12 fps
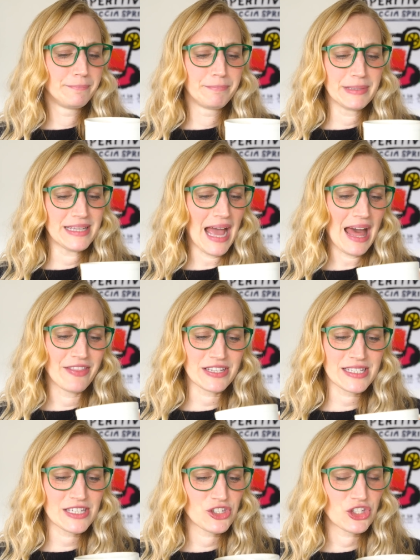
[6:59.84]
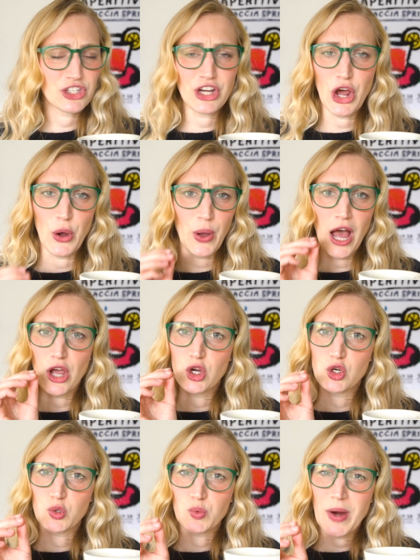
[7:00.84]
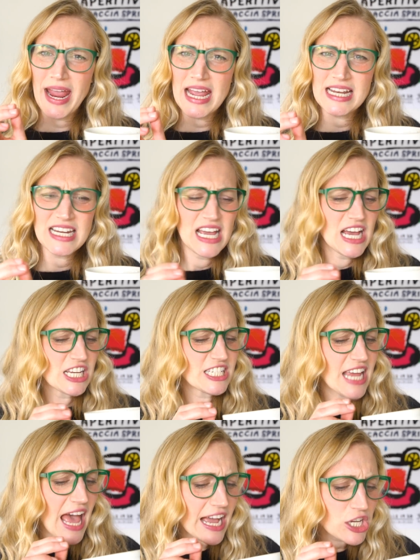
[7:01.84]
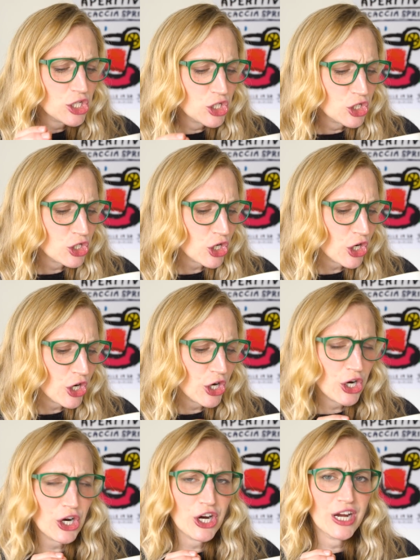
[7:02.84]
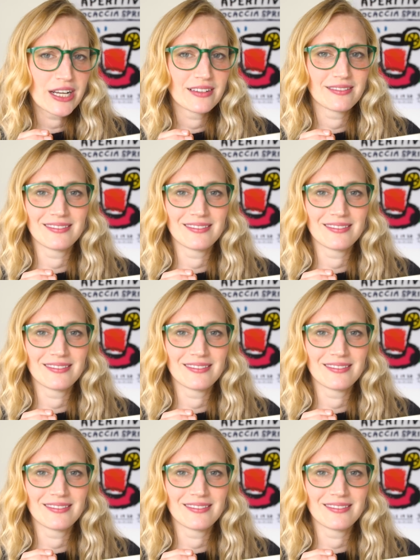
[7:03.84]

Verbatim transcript: But yeah, this is, you know, got great texture and